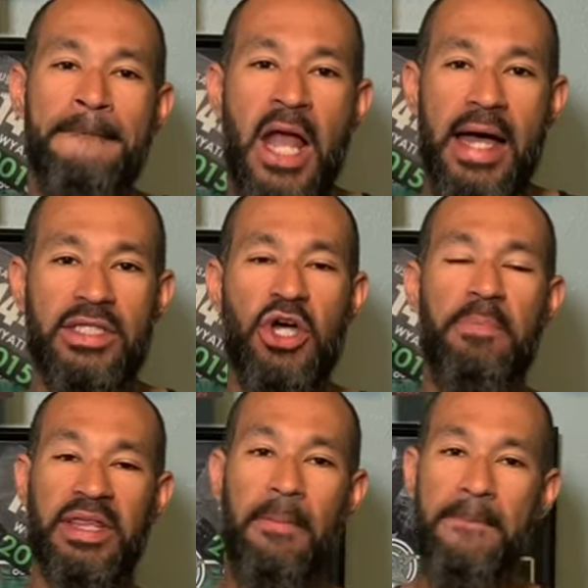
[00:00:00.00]
And so,
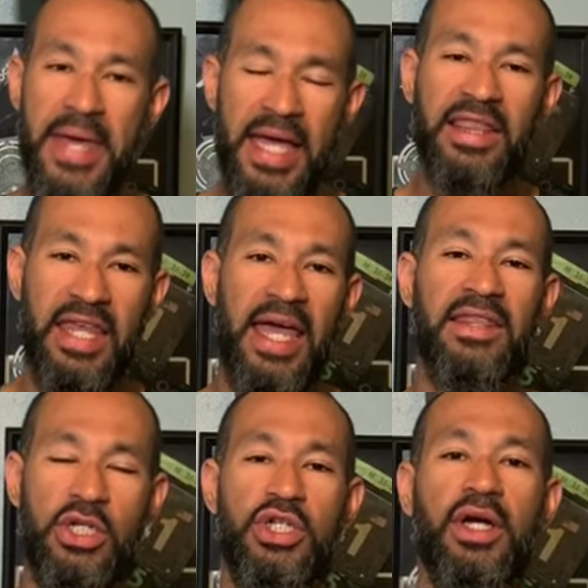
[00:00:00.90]
but the big thing
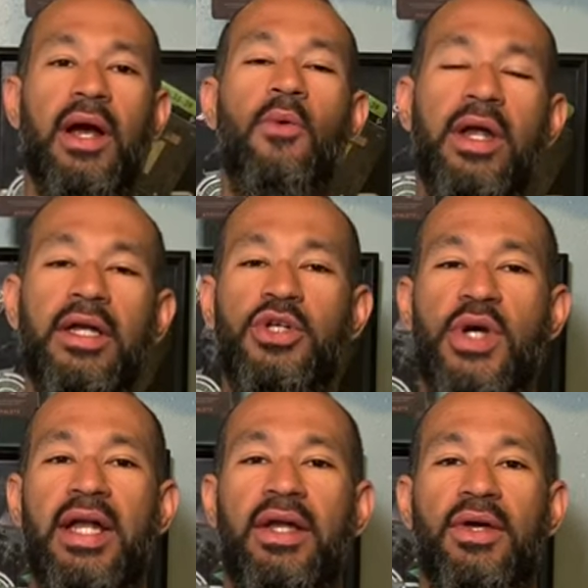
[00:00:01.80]
this year I wanted to
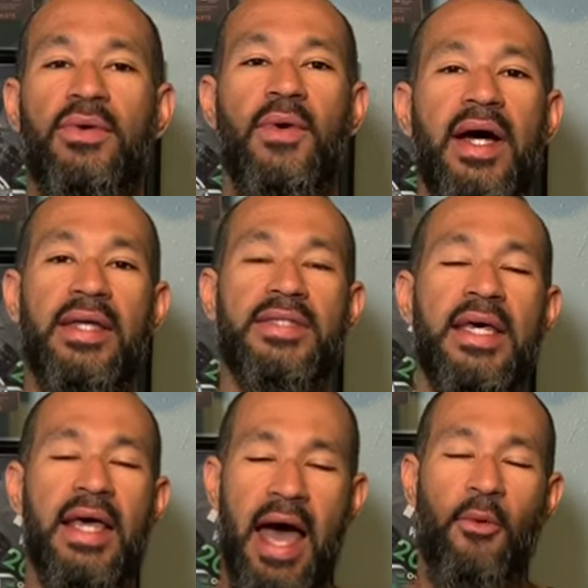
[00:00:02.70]
try to do was
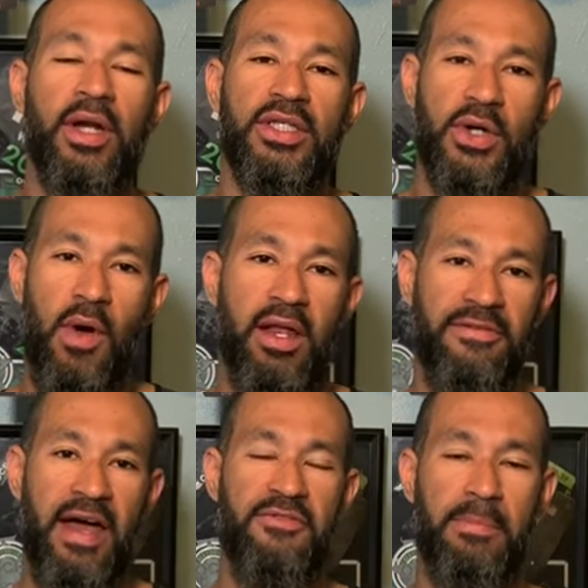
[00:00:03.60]
I wanted to
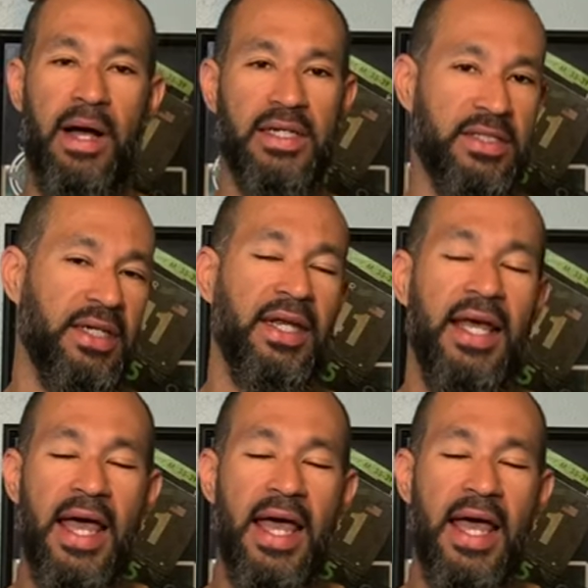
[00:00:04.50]
qualify for Boston.